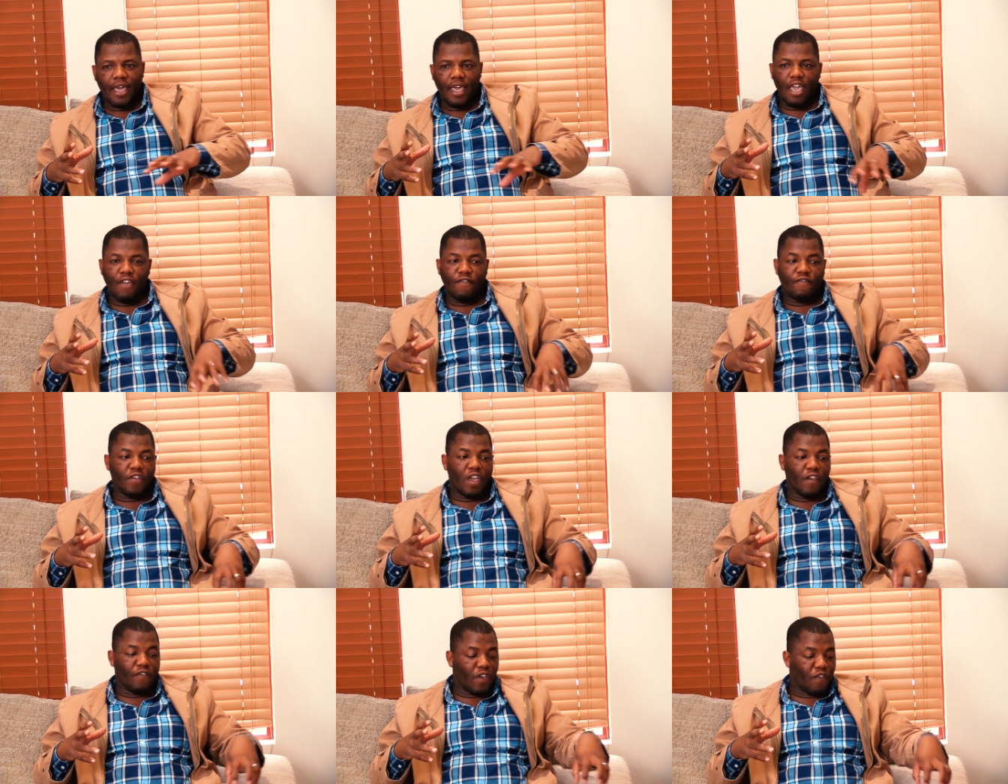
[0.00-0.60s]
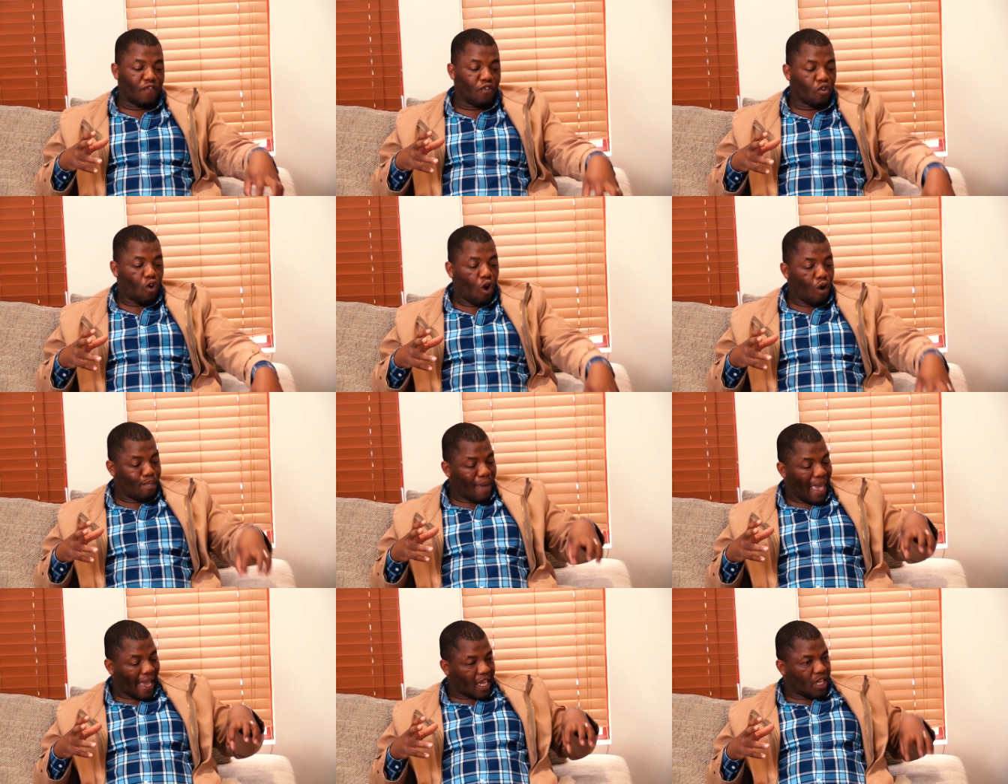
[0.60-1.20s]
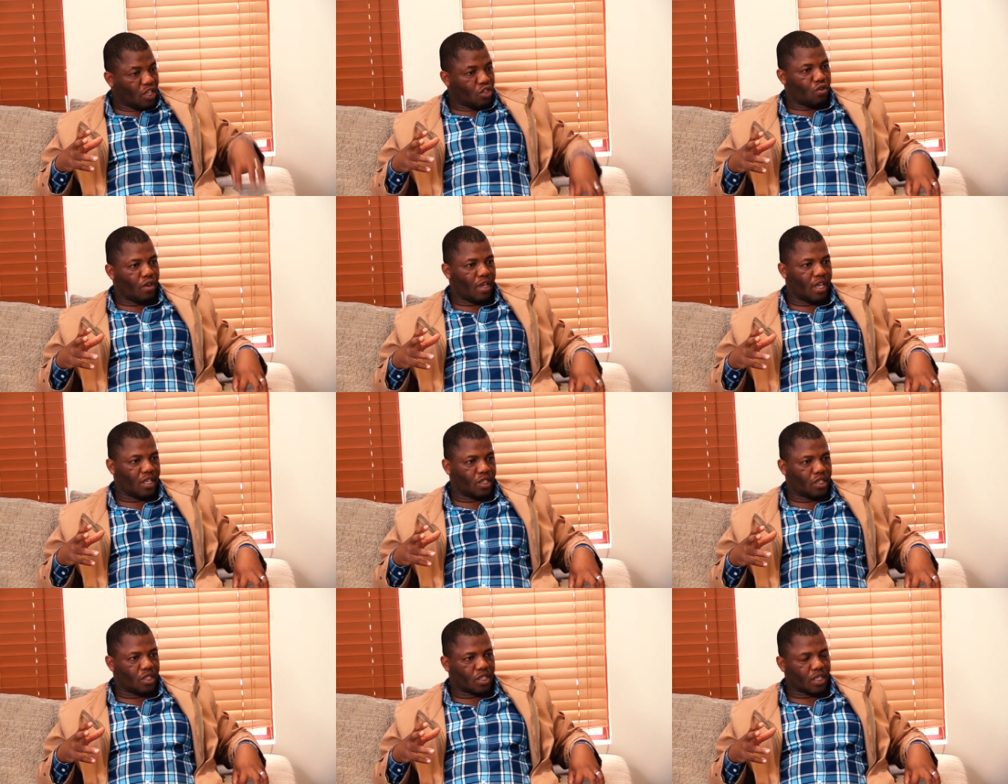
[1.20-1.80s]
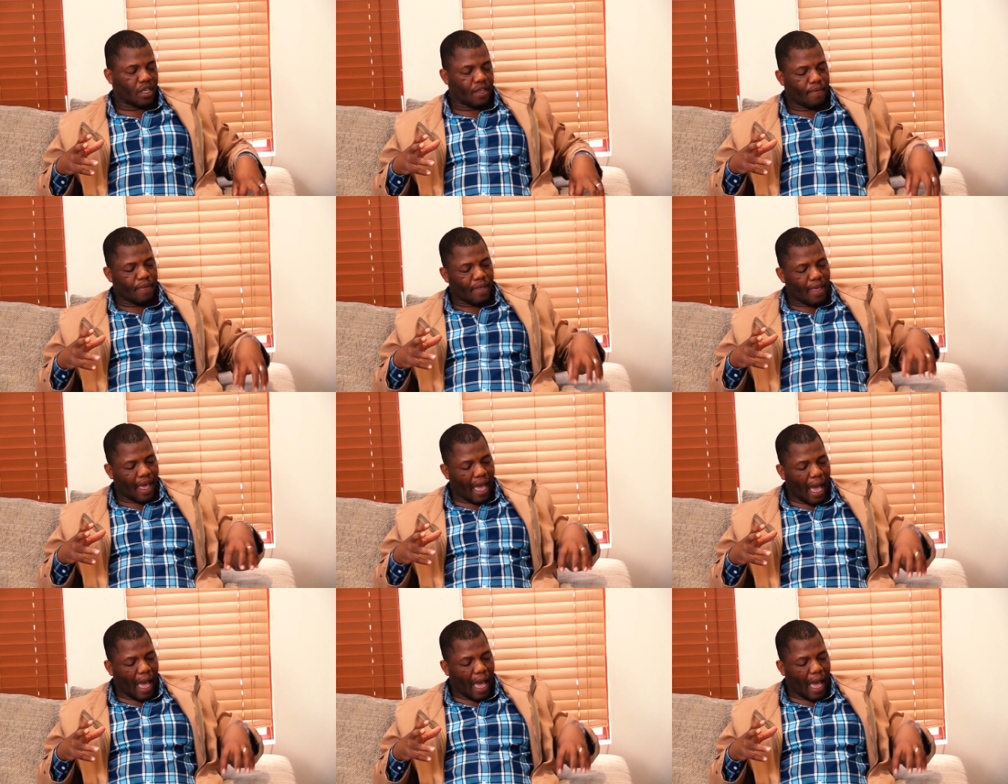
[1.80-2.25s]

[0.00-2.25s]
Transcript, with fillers: if, if, if you go back into history,